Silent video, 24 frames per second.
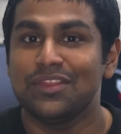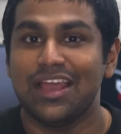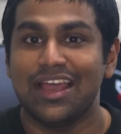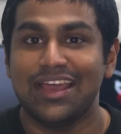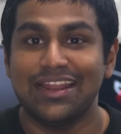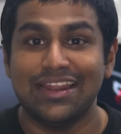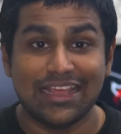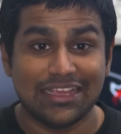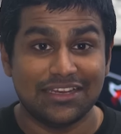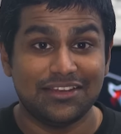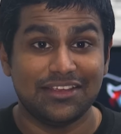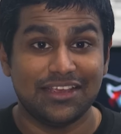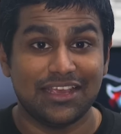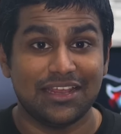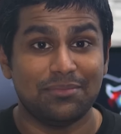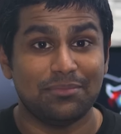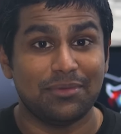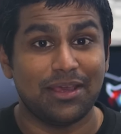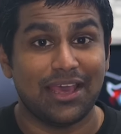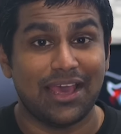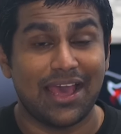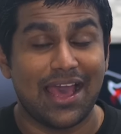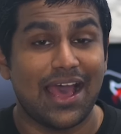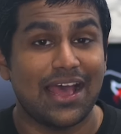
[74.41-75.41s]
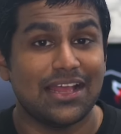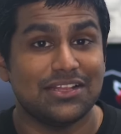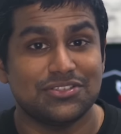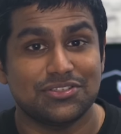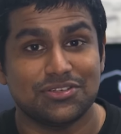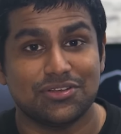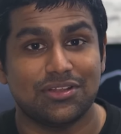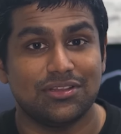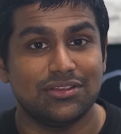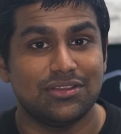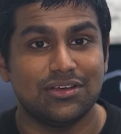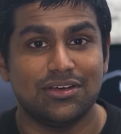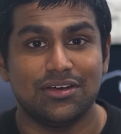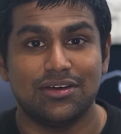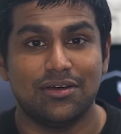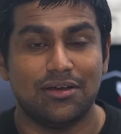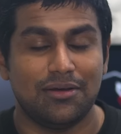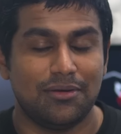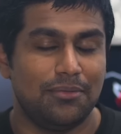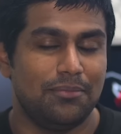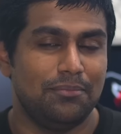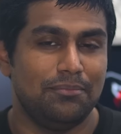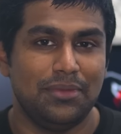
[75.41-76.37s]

I'd like to get my hands on the